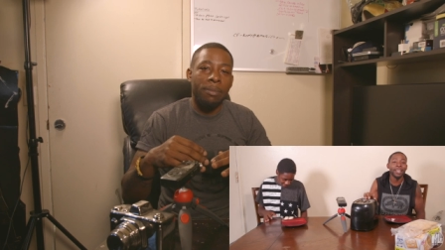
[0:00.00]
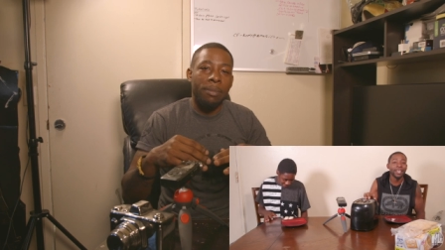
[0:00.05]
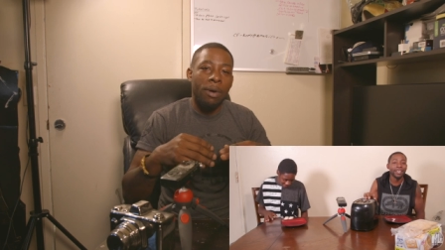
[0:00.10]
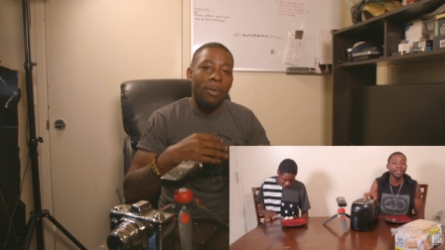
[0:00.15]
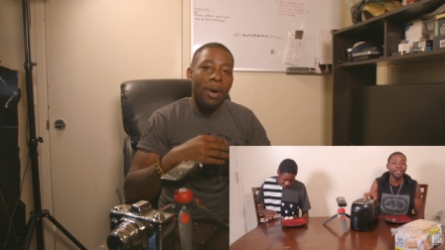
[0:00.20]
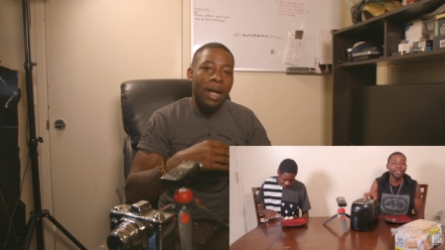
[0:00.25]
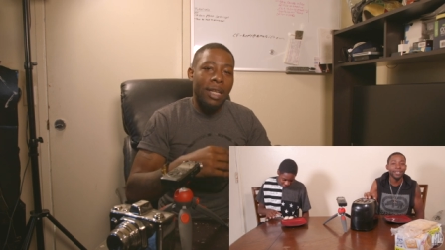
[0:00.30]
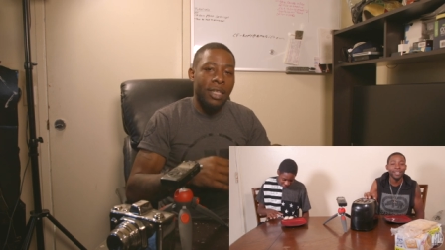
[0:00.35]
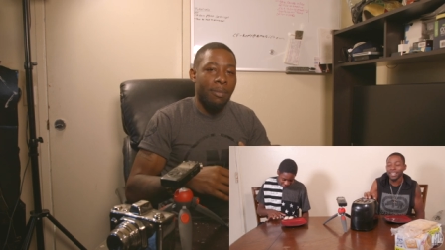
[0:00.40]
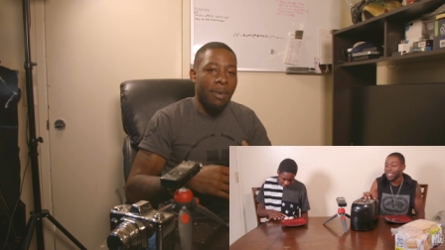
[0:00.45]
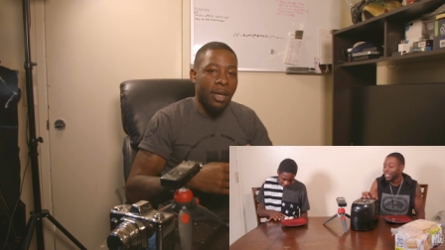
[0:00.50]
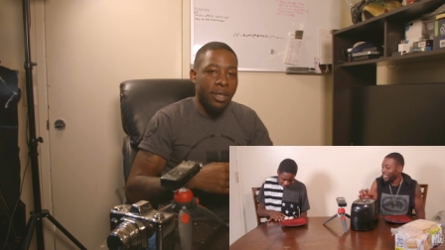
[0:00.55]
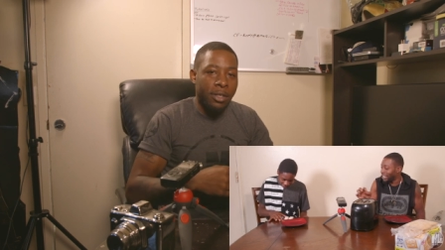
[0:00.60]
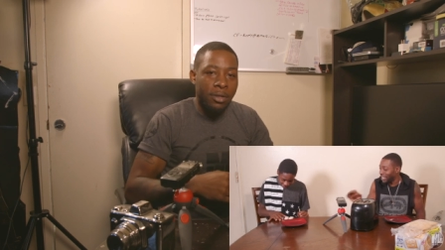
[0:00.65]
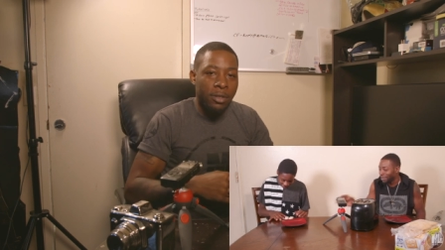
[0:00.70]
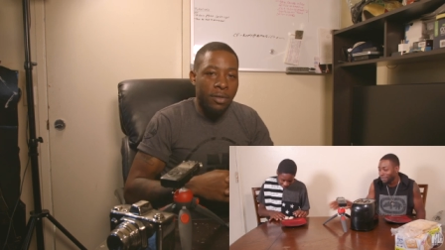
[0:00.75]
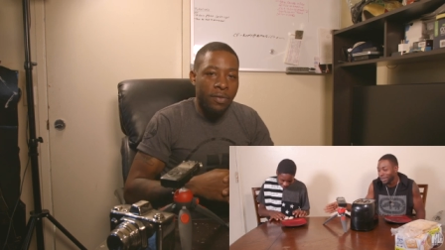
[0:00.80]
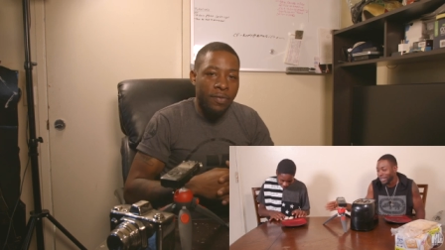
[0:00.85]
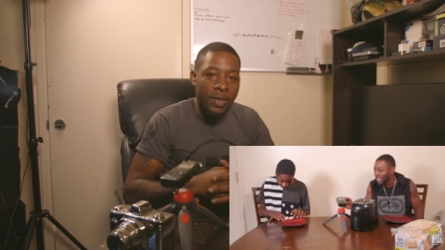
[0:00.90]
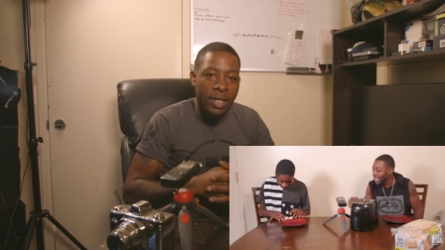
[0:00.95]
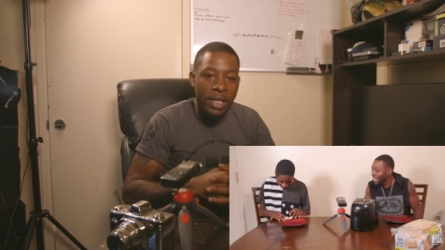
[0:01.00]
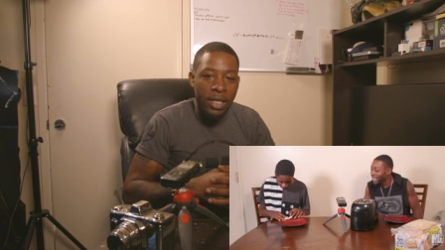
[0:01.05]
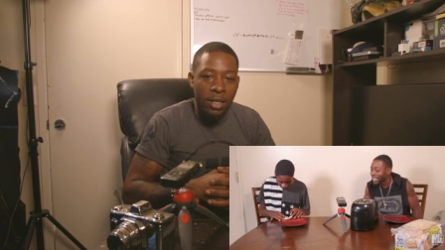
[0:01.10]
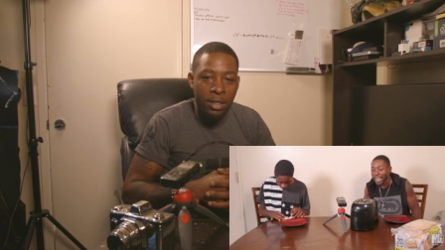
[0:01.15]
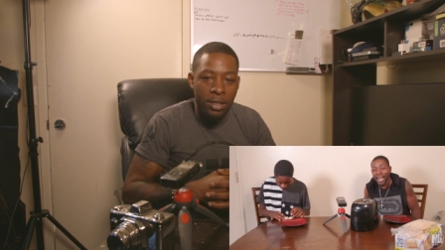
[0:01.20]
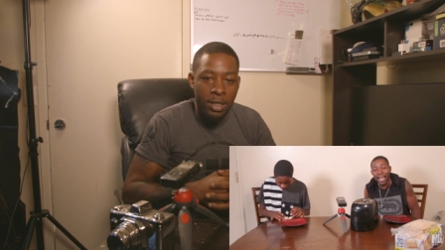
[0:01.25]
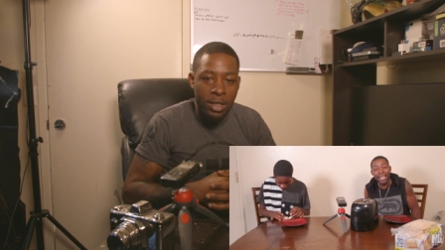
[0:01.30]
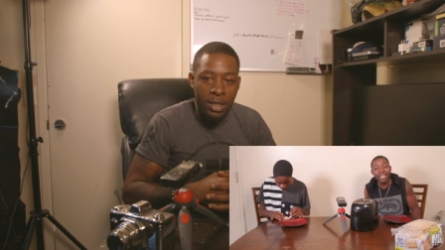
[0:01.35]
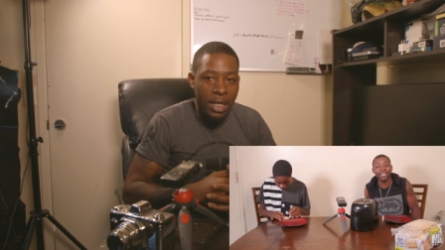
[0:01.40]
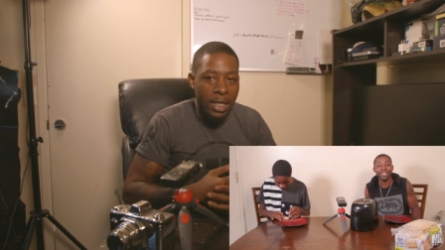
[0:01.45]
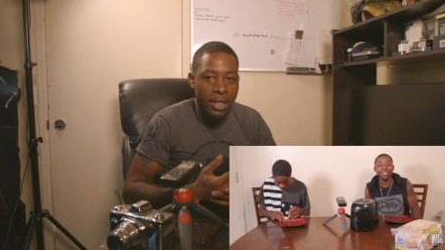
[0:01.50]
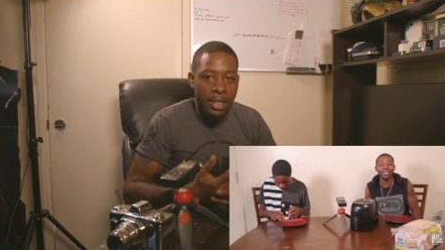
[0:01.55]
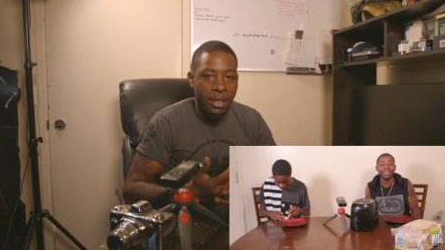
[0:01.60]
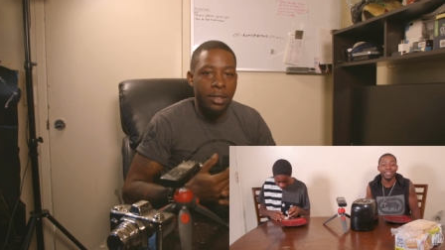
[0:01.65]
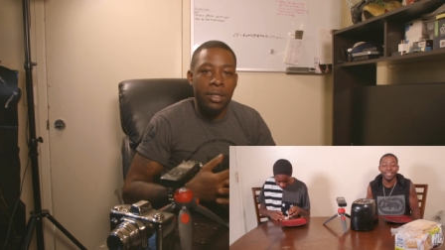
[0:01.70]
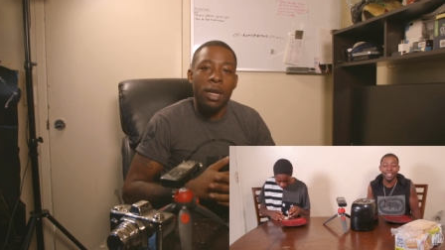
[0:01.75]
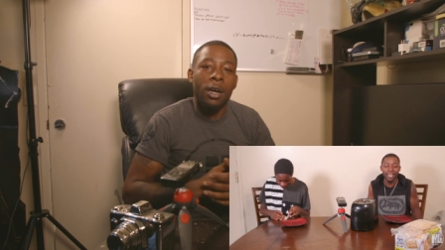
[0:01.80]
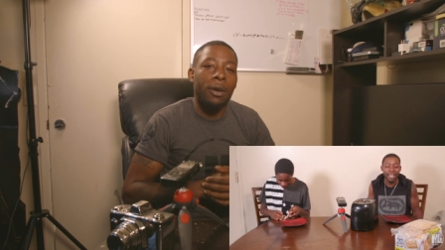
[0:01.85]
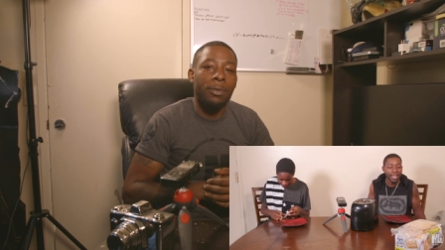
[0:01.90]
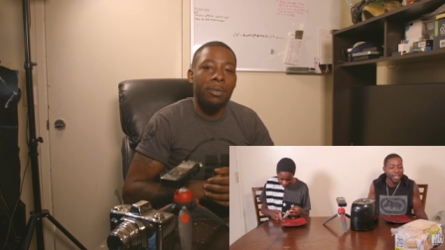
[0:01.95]
but watching my YouTube videos because they
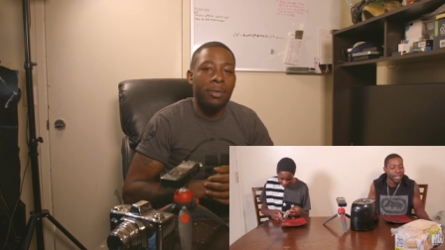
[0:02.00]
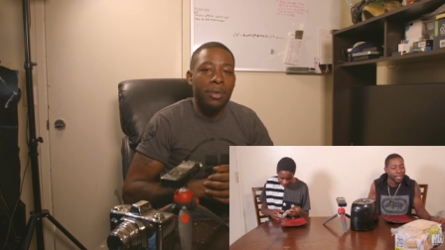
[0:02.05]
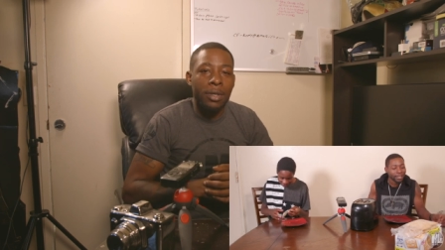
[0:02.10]
just don't.